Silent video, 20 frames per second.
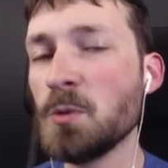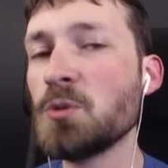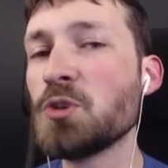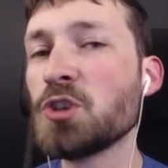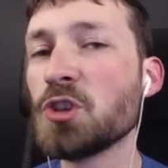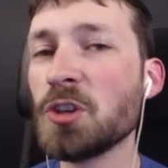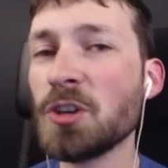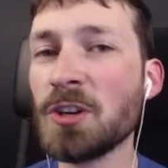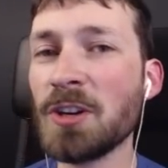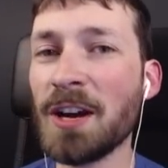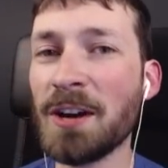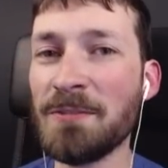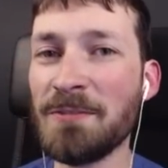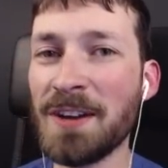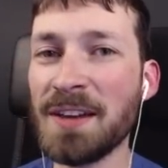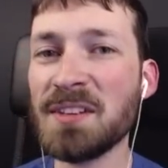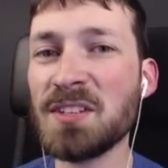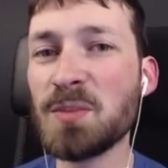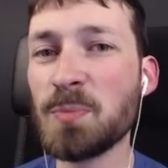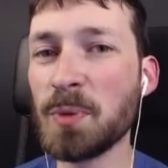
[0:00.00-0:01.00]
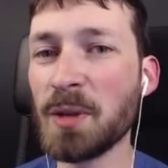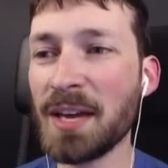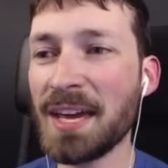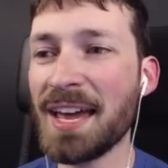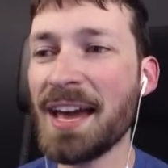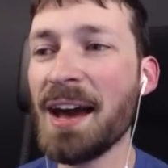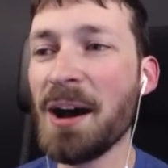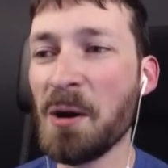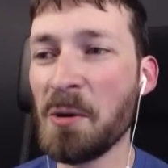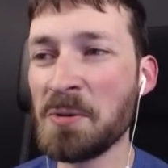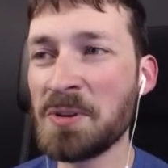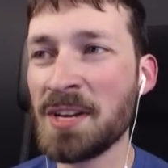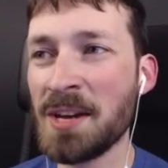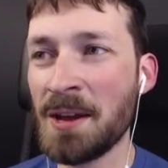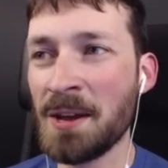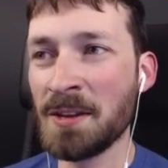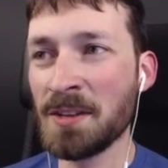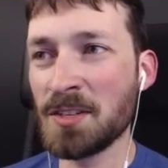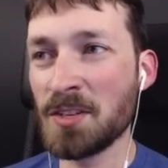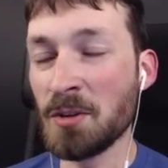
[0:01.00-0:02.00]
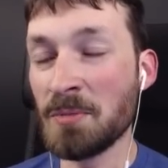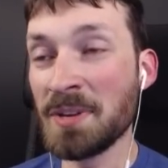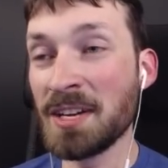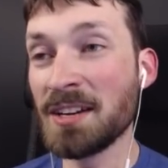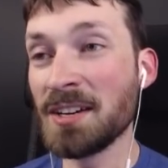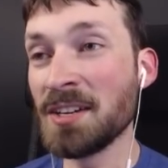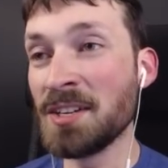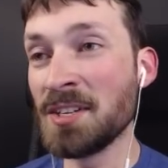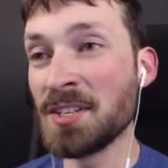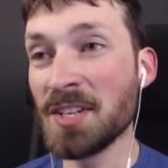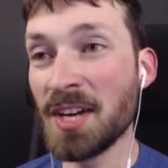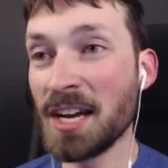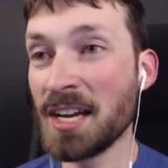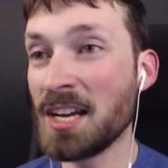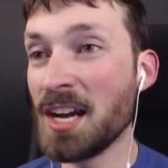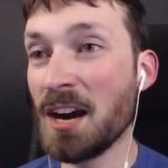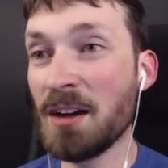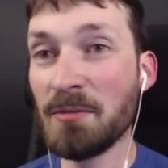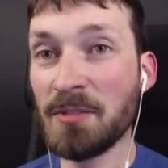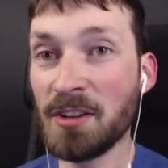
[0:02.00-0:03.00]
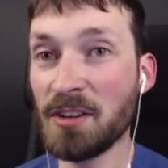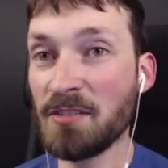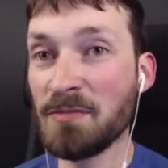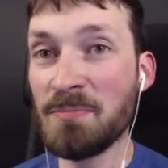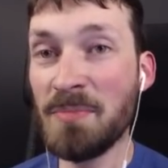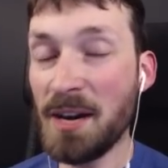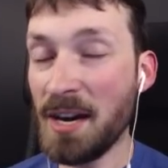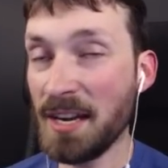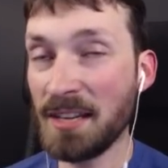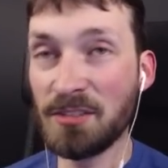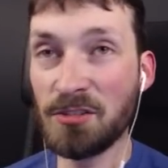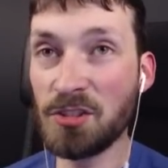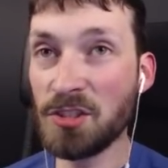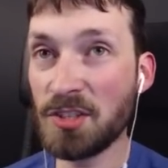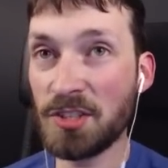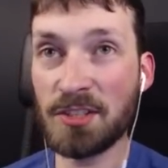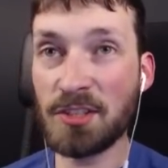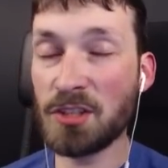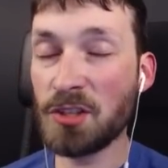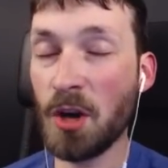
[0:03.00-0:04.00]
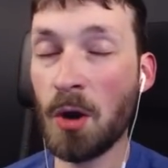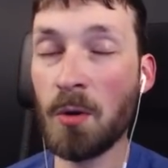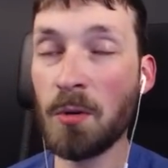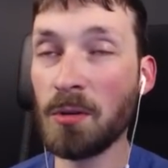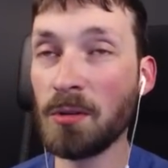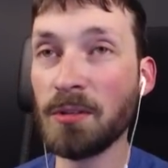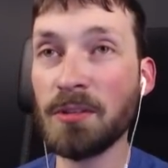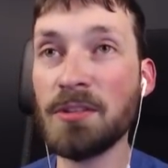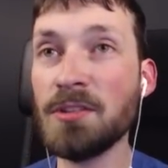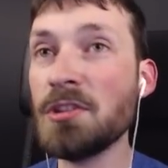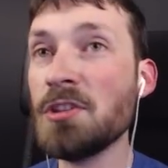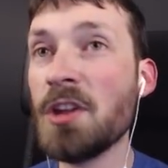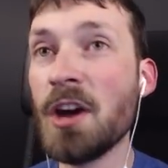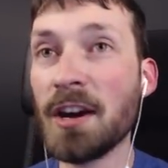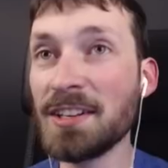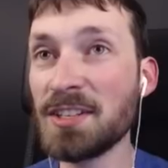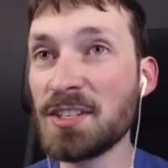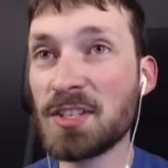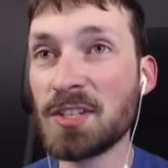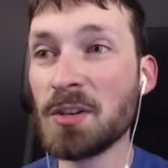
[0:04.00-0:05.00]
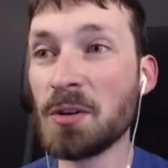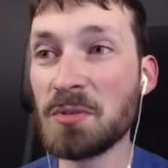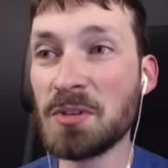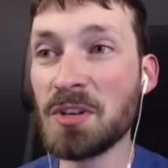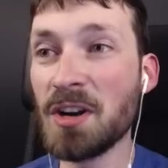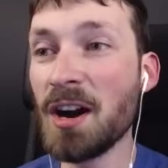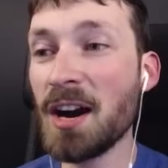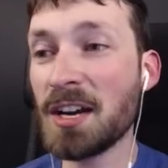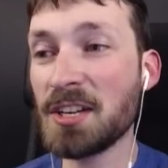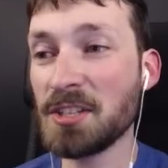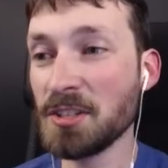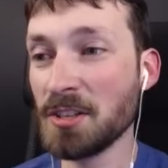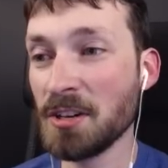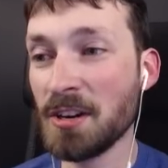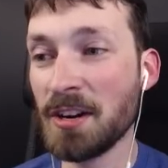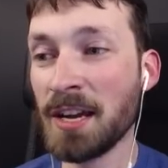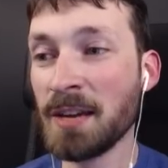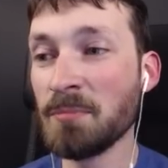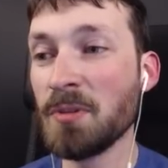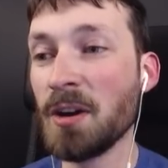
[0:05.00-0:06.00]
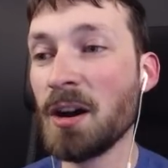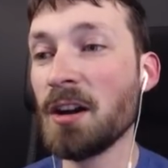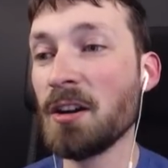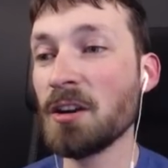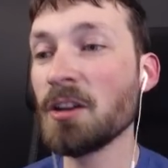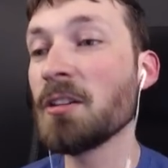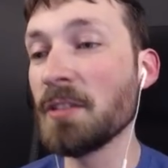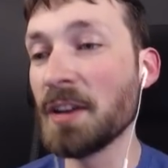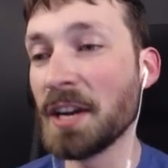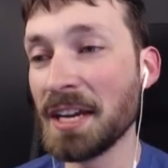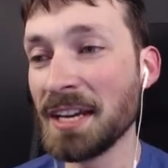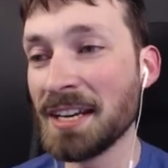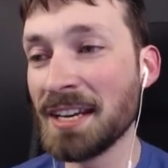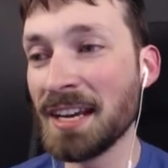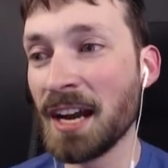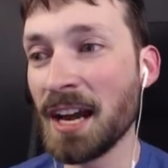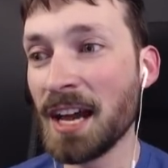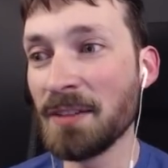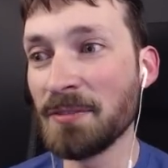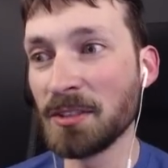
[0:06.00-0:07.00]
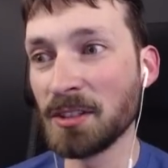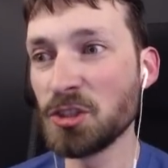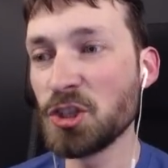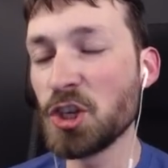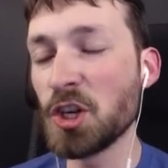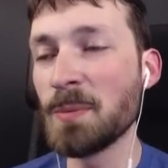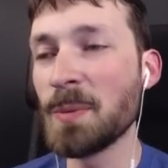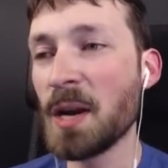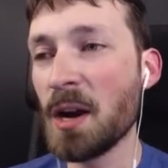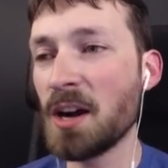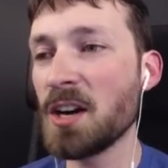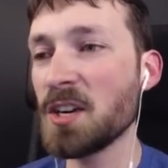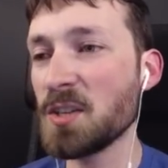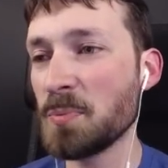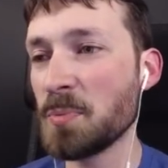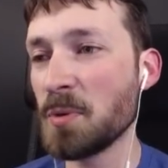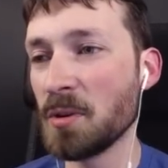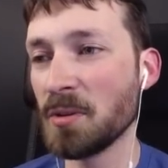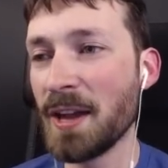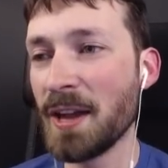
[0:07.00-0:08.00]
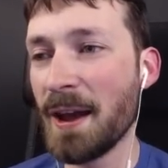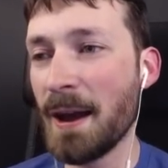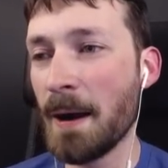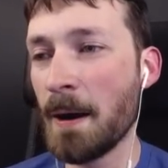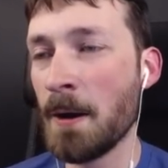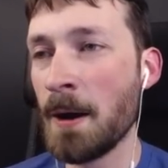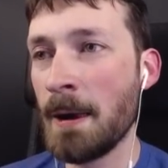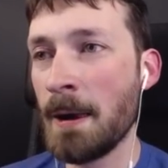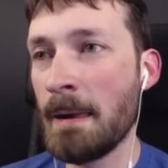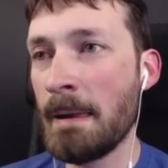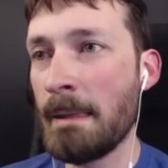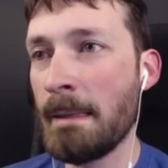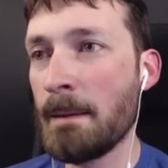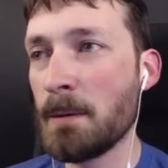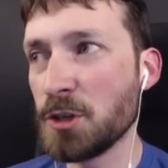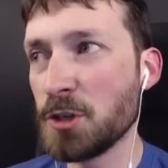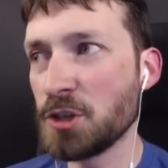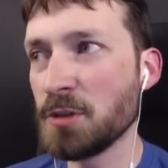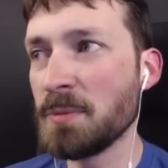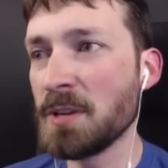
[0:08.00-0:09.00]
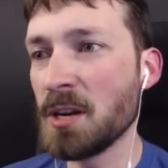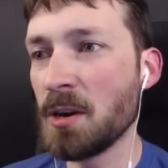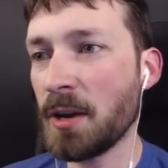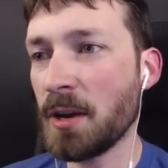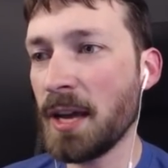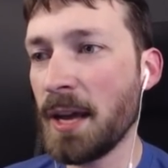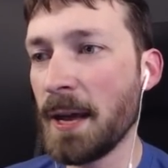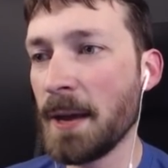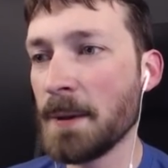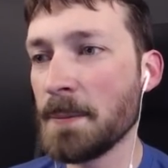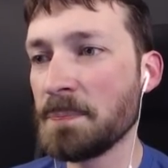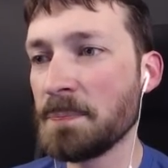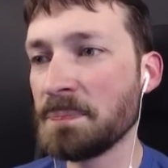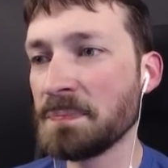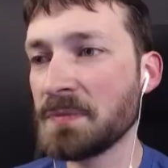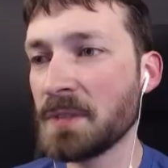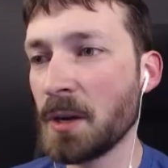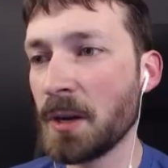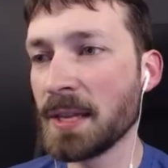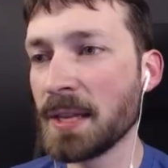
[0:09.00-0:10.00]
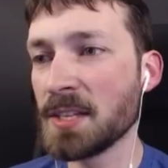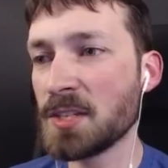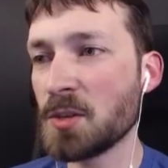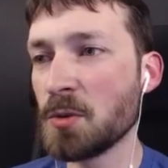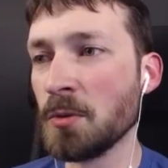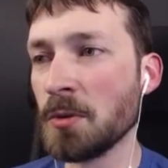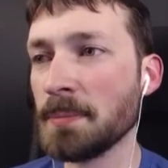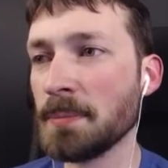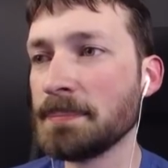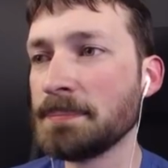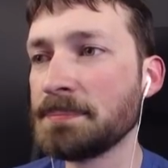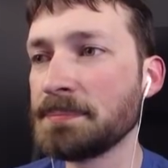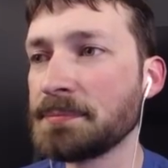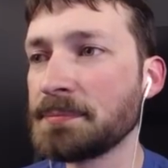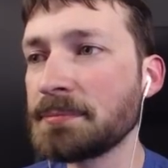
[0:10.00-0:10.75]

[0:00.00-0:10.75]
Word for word: future events play out. So because I got rid of my just total nutso doctor and brought her in, and I have a legitimate hospital now, we should be okay. Okay, that's cool.